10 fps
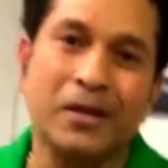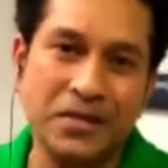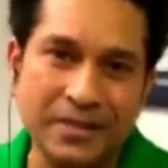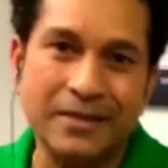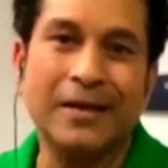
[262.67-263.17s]
that
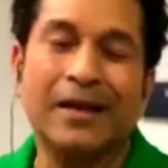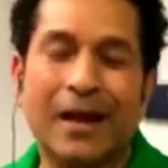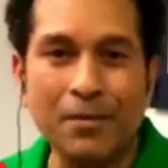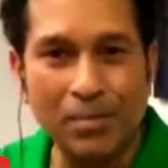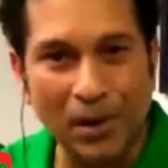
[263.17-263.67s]
yes,
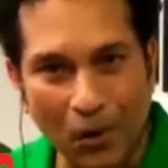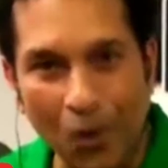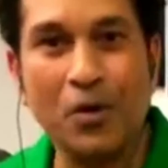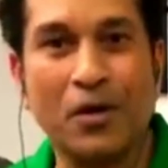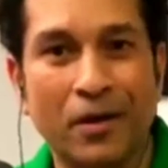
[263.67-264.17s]
I
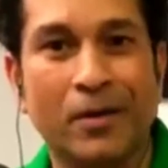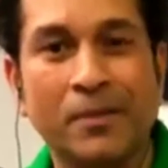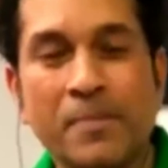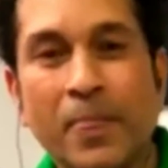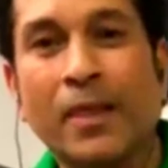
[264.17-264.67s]
belong
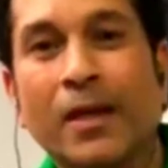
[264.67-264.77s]
here,